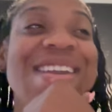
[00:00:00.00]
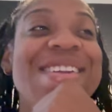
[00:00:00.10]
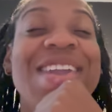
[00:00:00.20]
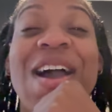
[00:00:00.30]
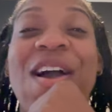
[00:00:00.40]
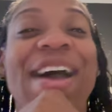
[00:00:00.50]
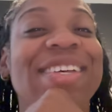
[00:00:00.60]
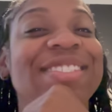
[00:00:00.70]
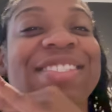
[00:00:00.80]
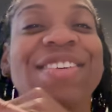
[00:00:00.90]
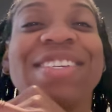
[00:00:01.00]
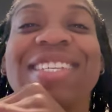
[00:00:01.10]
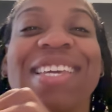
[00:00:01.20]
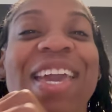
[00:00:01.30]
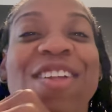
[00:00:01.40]
Yo, I seriously
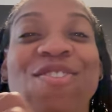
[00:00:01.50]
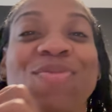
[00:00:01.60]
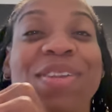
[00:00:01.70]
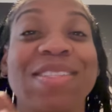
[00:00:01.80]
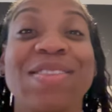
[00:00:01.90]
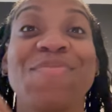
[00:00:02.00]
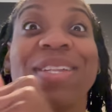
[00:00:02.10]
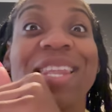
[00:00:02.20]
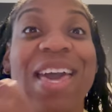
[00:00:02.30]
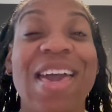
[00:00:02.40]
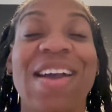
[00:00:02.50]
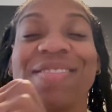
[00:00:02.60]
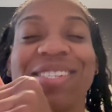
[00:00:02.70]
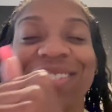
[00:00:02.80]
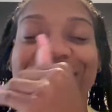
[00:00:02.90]
can't do nothing but laugh.
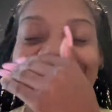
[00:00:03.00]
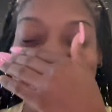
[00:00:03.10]
This is